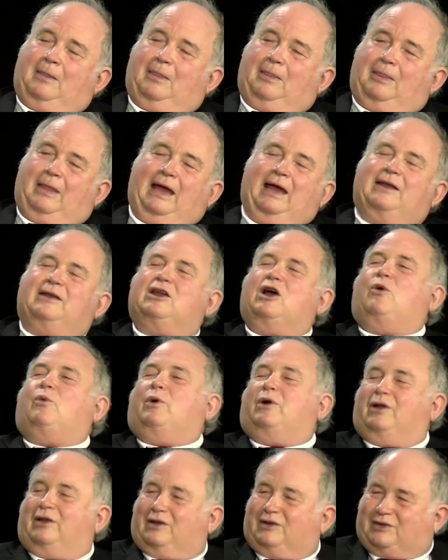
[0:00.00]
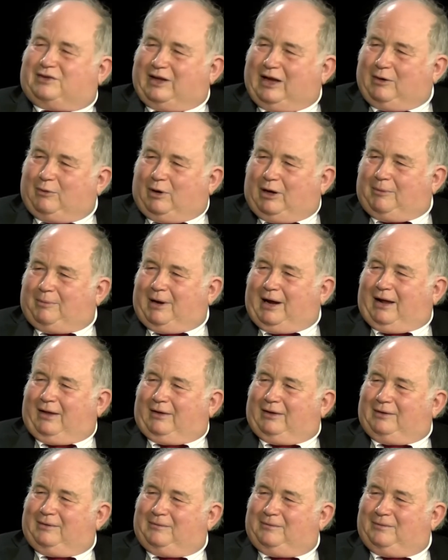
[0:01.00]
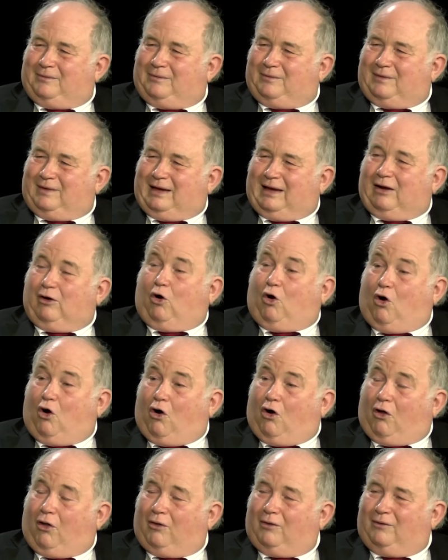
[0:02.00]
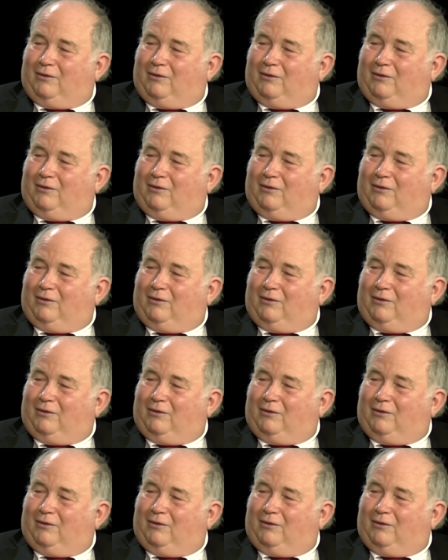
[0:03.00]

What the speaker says: they had no one on the statewide ballot at all.